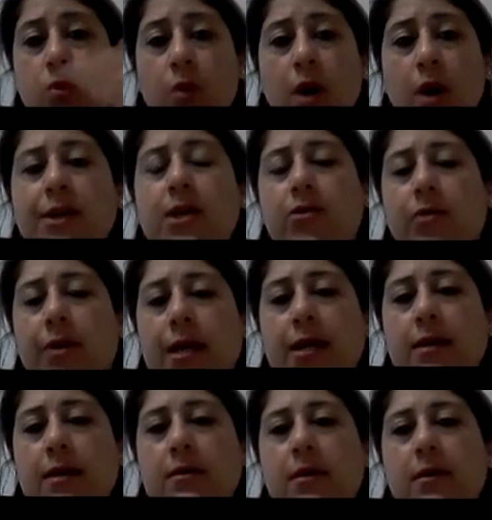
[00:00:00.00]
I agree
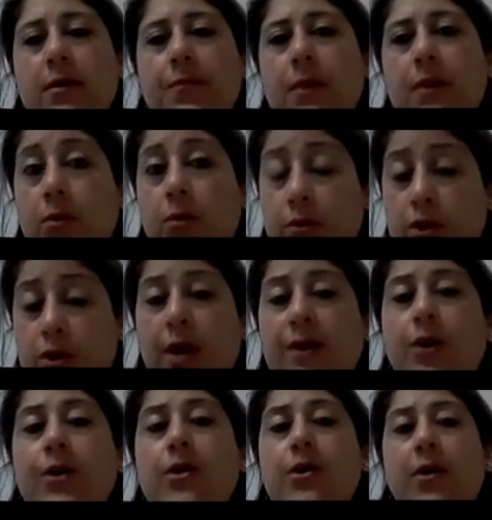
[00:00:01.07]
or
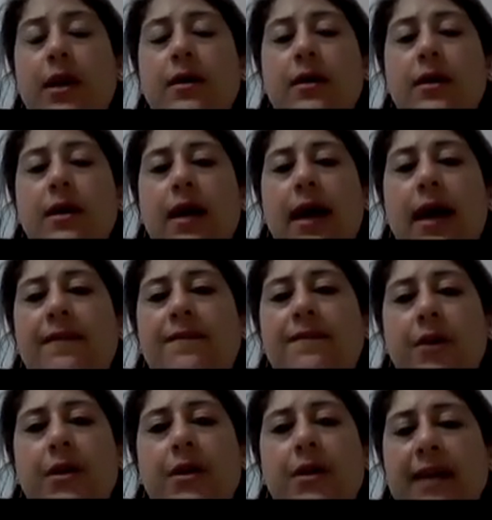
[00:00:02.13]
do I not agree?
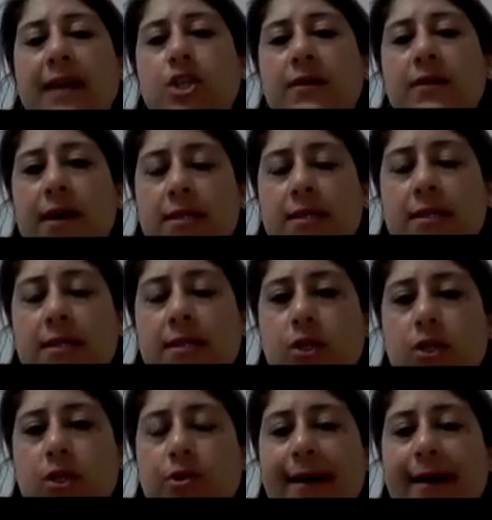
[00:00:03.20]
And a very
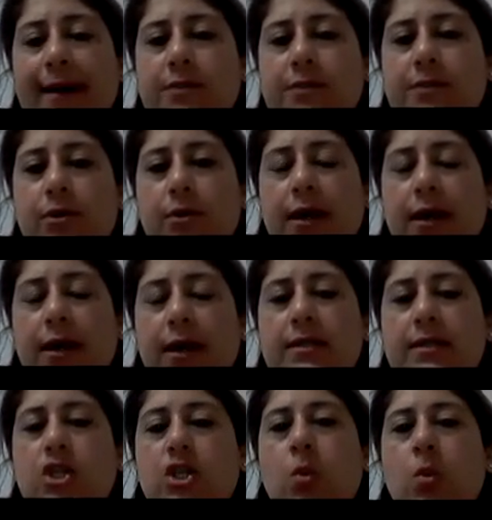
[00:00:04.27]
magic phrase that you make
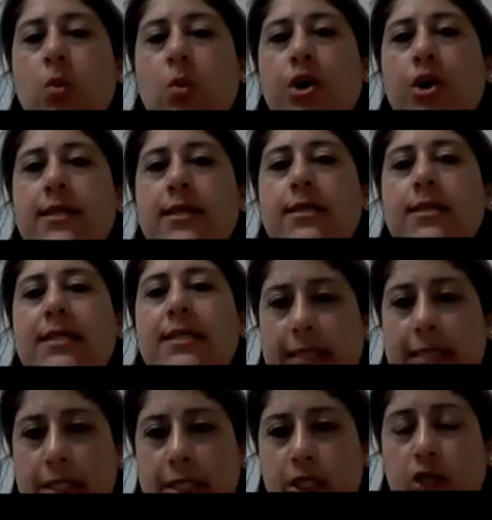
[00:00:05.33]
sure you have to look at is,
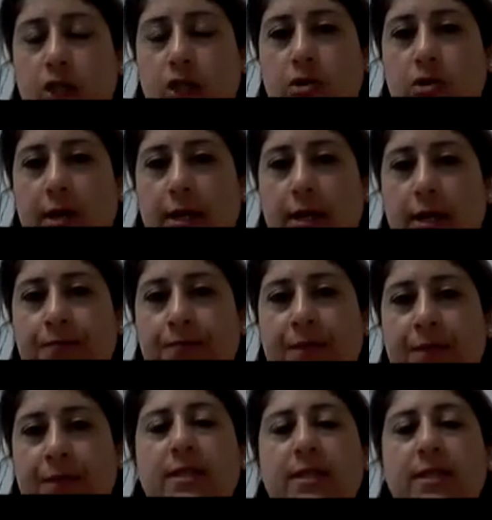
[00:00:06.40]
to what extent
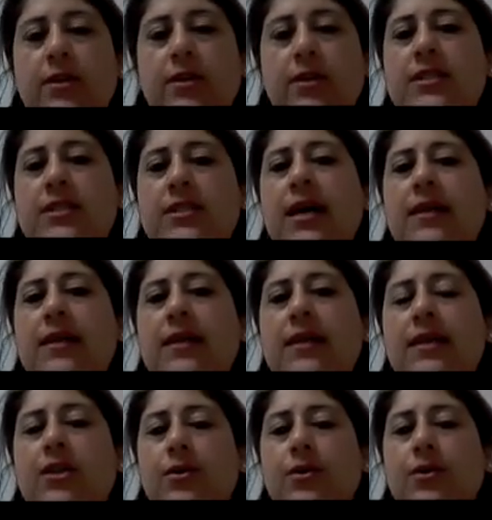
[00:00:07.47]
do you agree? So it's
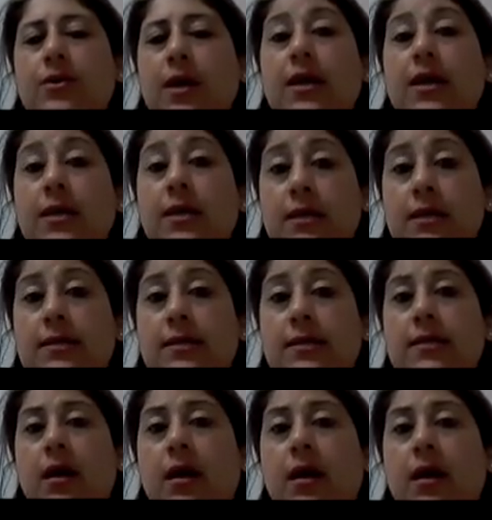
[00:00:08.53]
not just asking
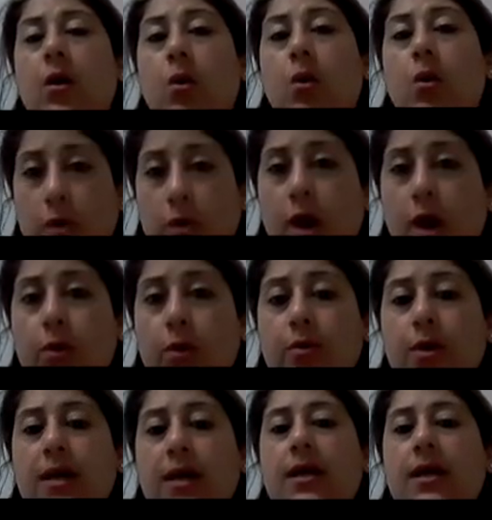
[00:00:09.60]
you yes or
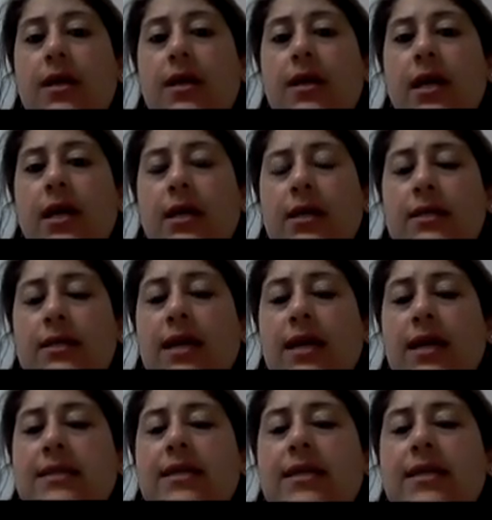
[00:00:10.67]
no,
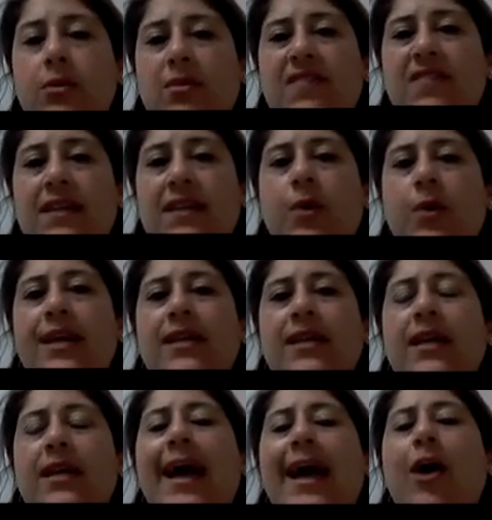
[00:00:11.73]
it's asking you to
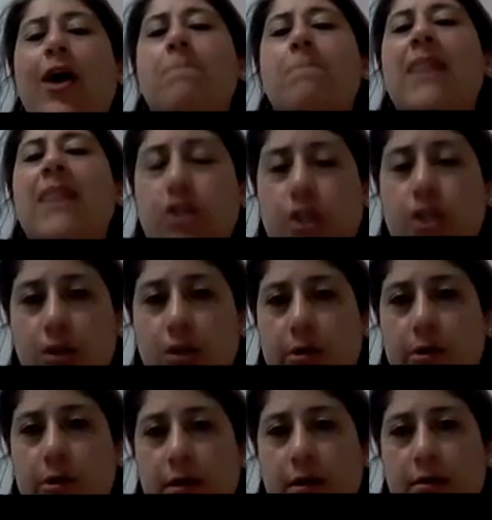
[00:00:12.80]
evaluate how much
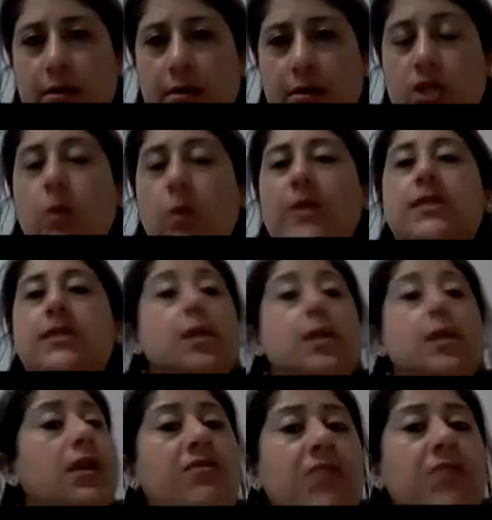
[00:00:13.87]
you agree. To a
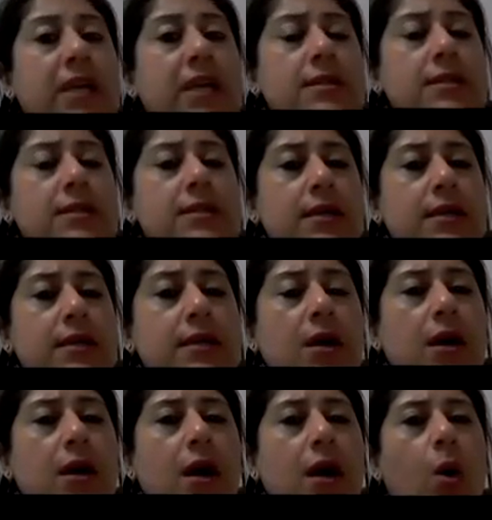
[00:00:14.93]
significant extent,
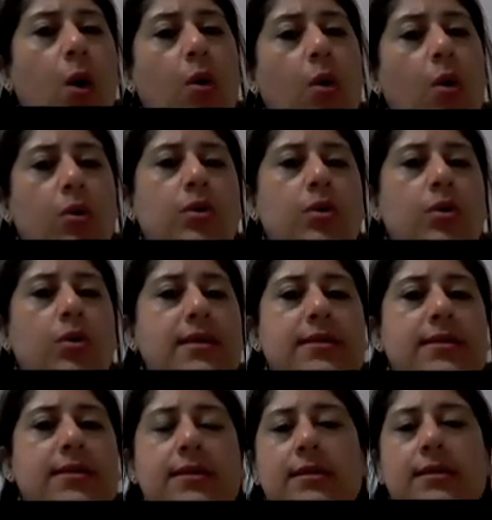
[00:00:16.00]
or
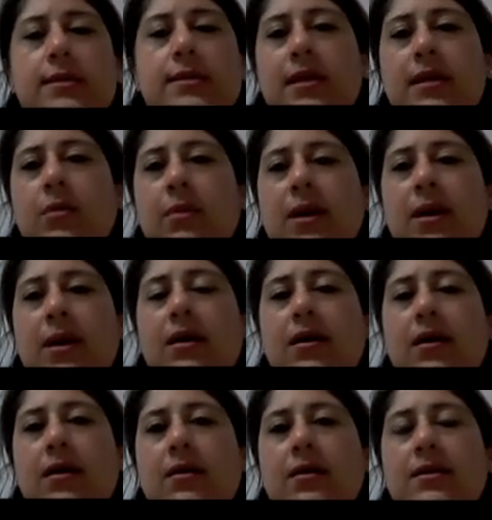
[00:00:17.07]
is
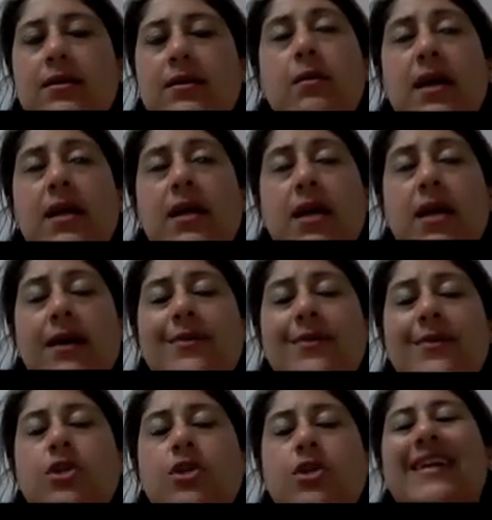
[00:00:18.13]
cinematic
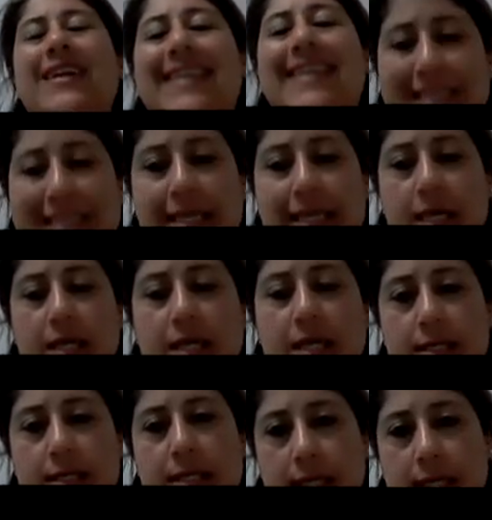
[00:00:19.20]
language to a lesser
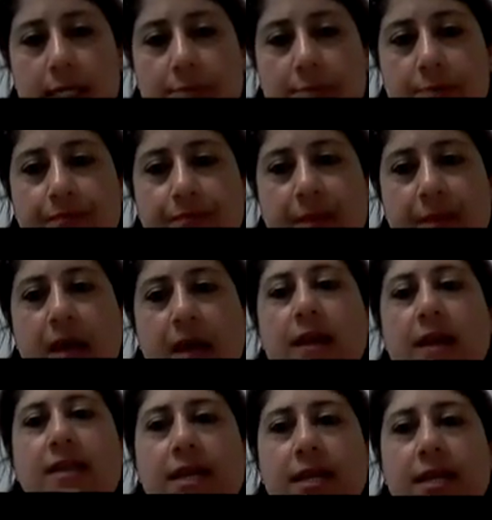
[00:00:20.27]
extent?
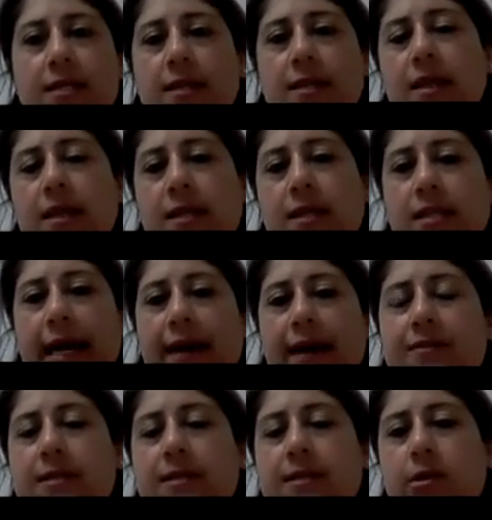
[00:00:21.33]
So these are the things you have
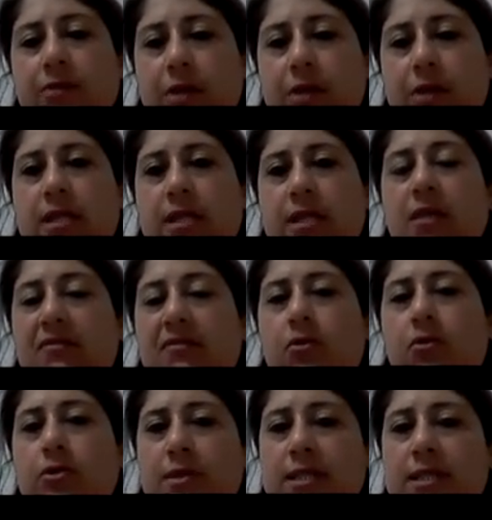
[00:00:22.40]
to sort of consider before
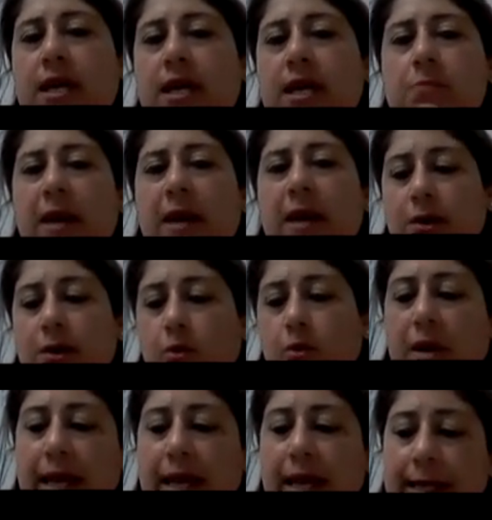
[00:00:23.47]
you start to make your
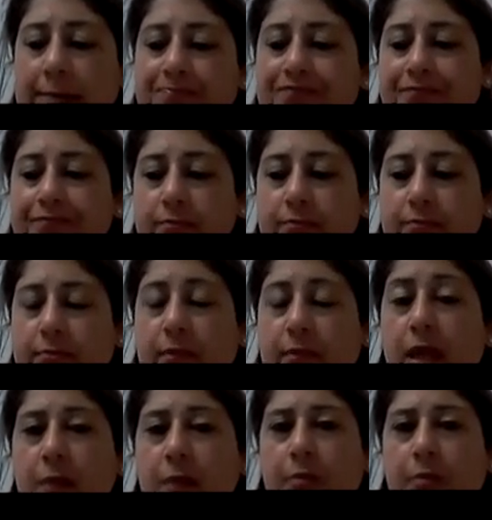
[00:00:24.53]
plan and